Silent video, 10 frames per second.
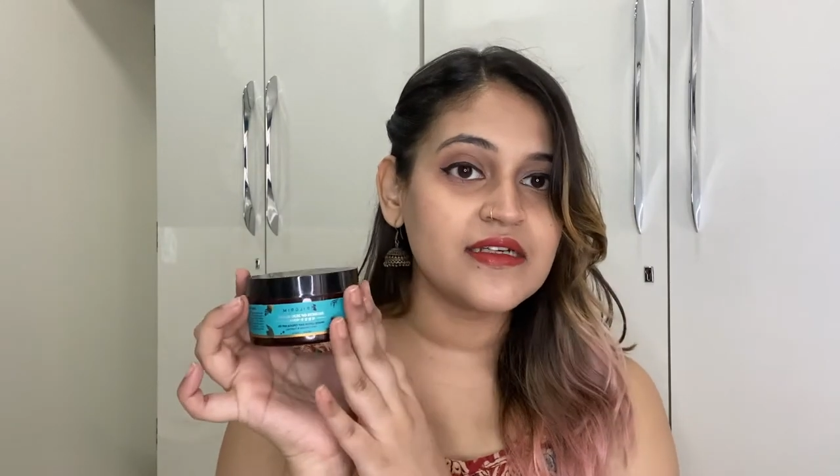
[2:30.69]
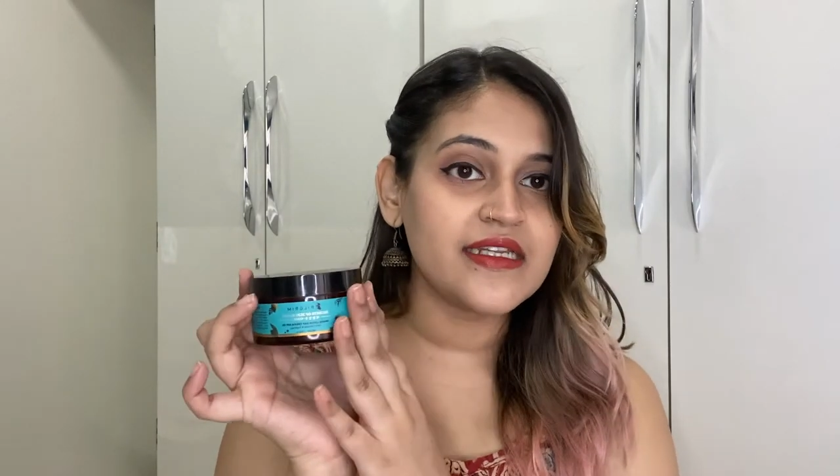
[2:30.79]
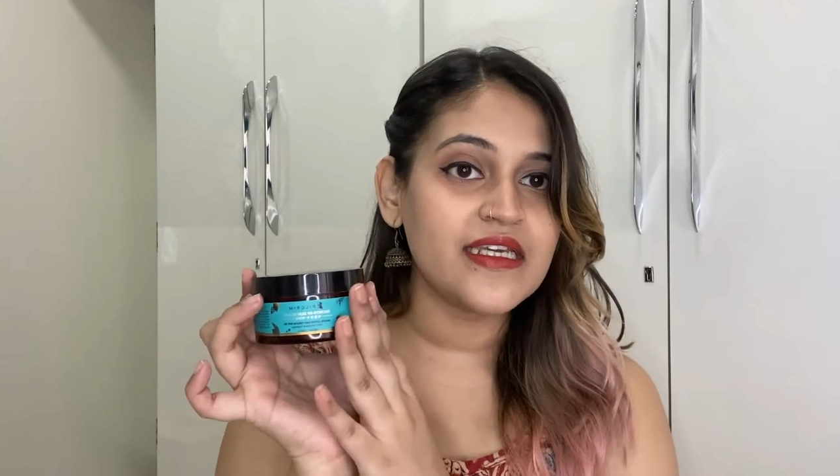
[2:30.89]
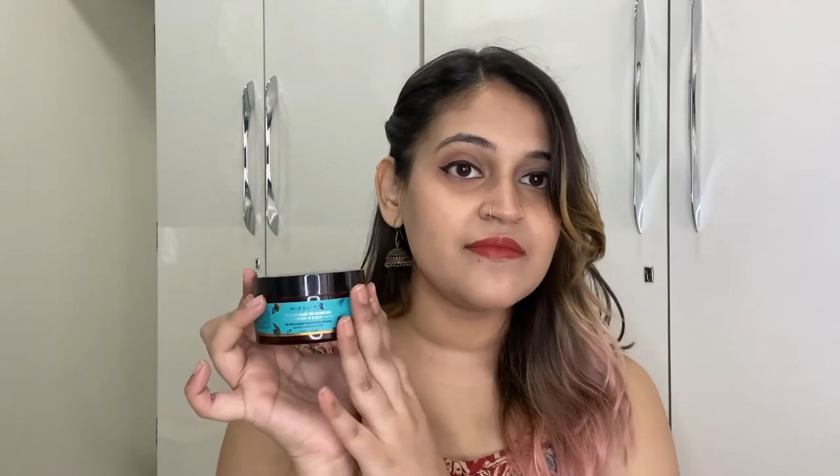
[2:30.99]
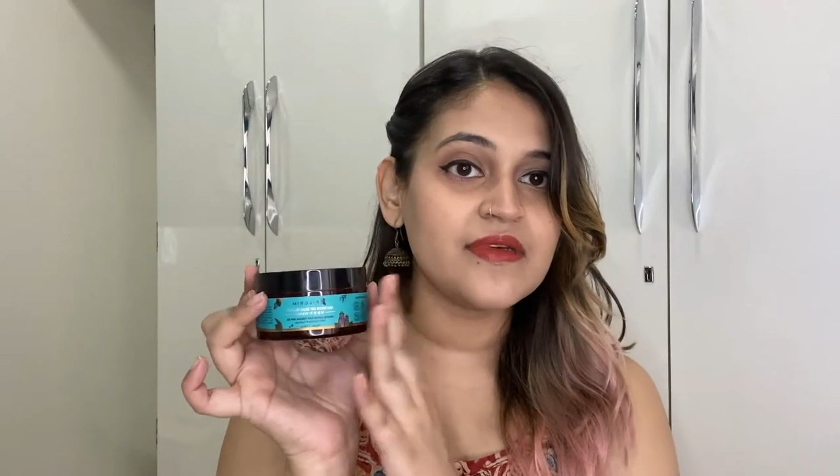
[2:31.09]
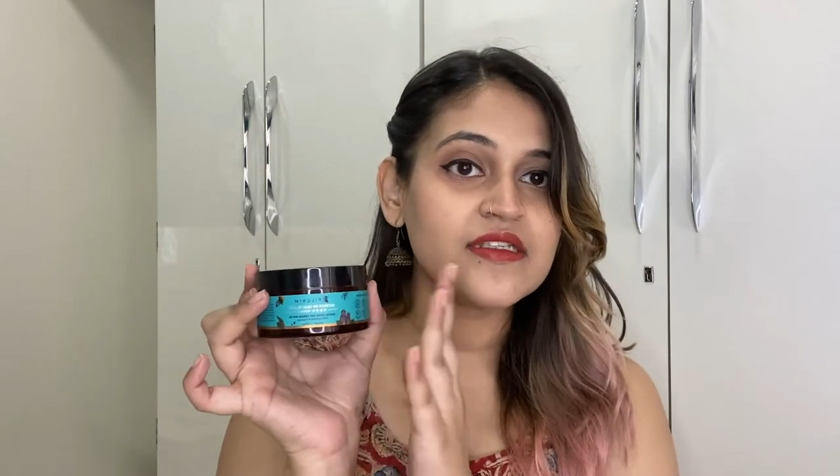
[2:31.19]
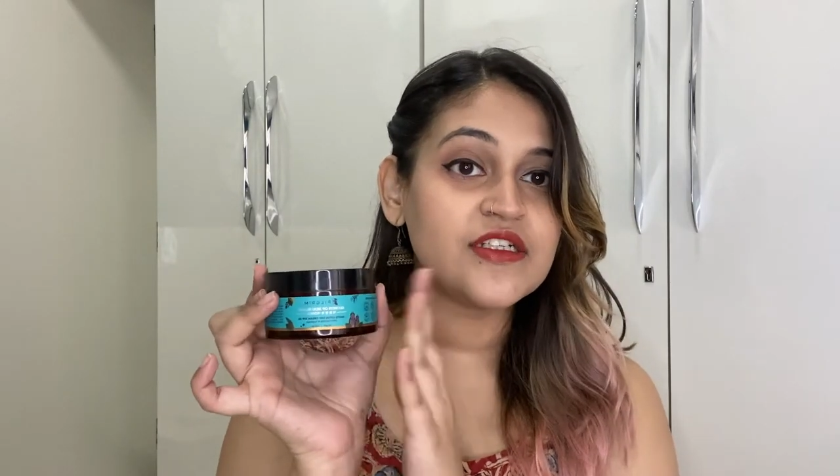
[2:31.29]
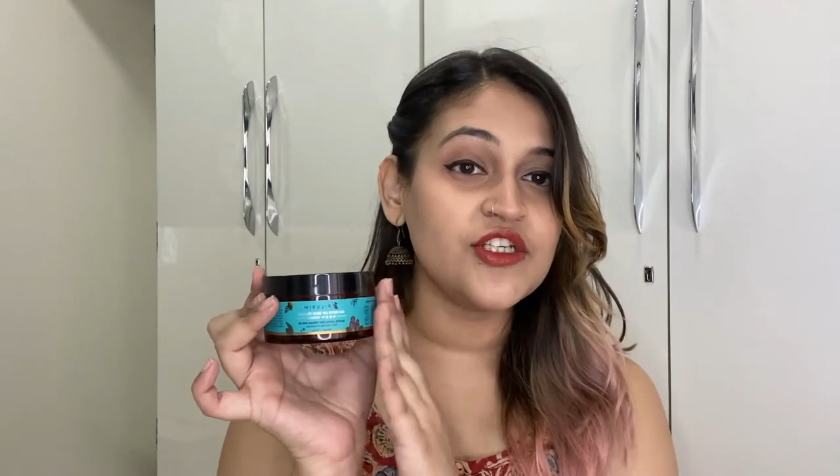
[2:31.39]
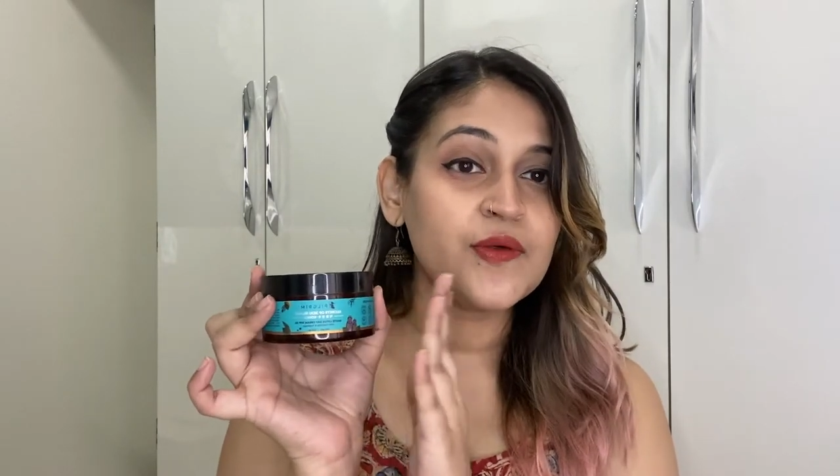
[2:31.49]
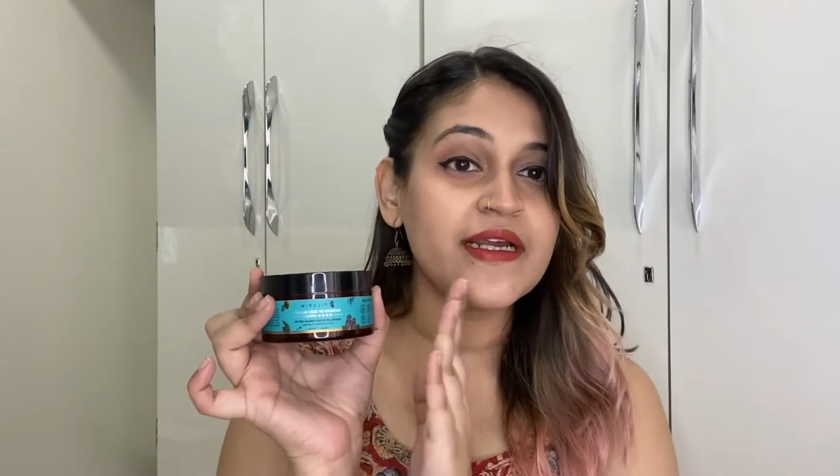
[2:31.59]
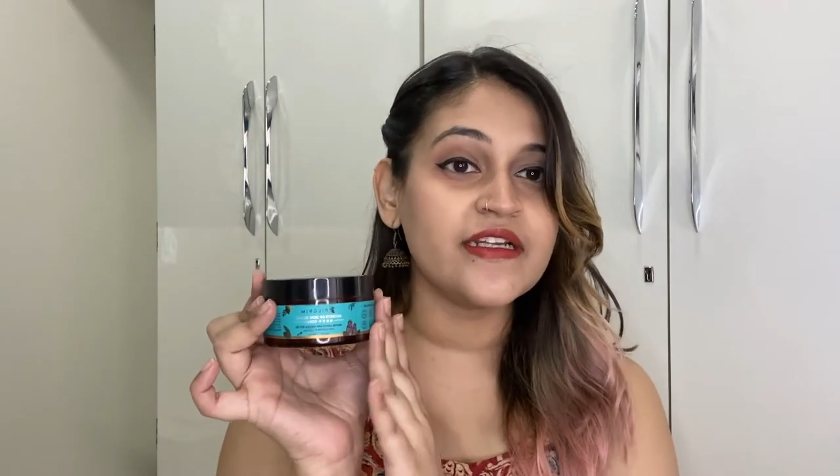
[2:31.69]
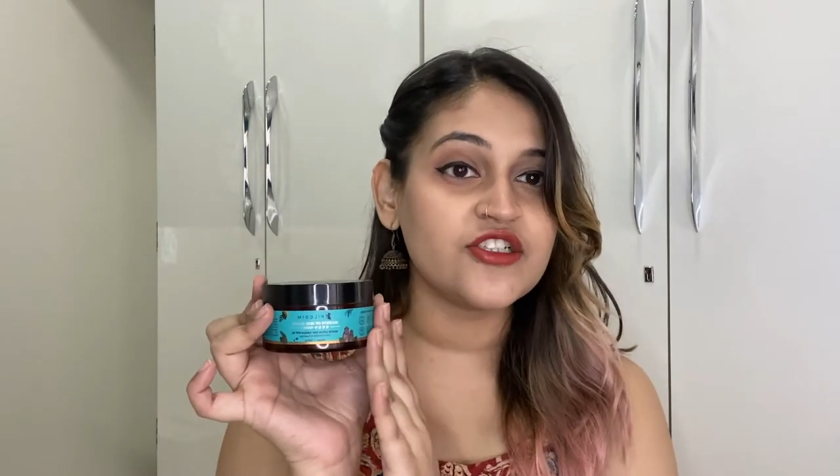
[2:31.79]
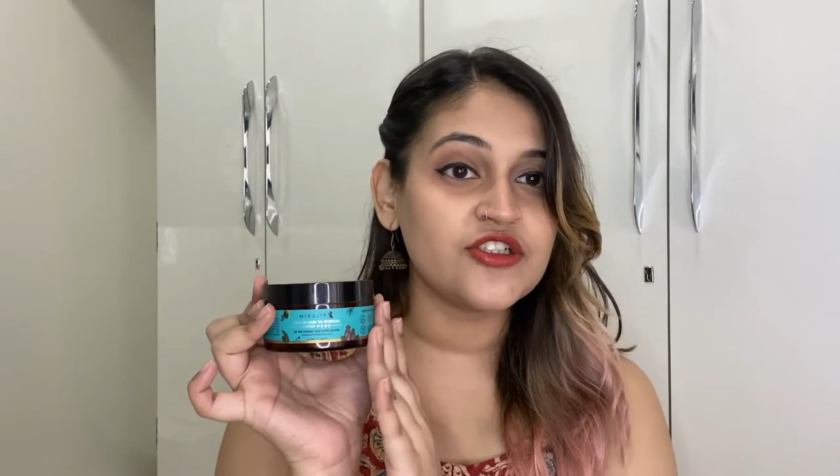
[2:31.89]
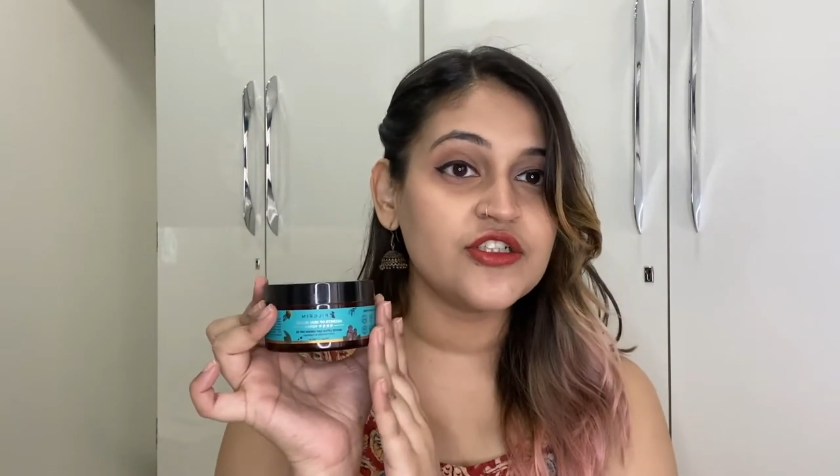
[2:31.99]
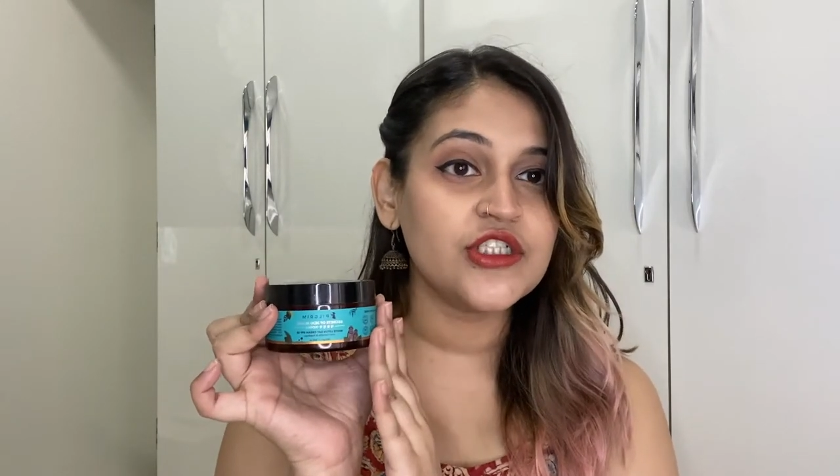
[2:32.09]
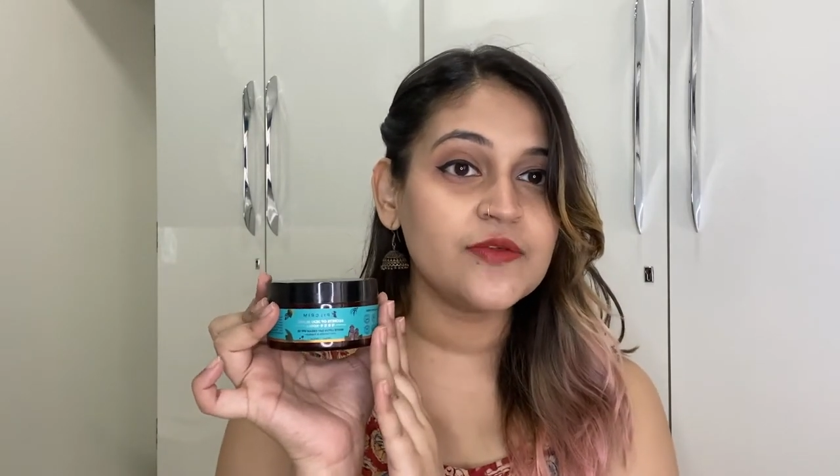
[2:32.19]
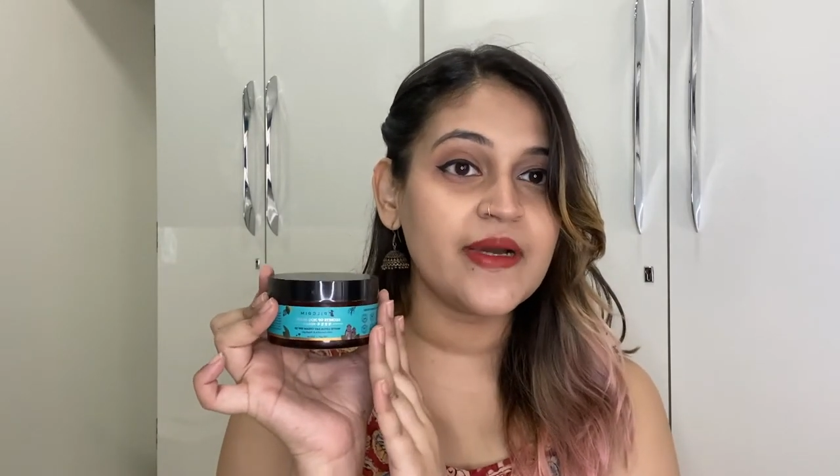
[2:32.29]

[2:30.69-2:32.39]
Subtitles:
cream is a new addition to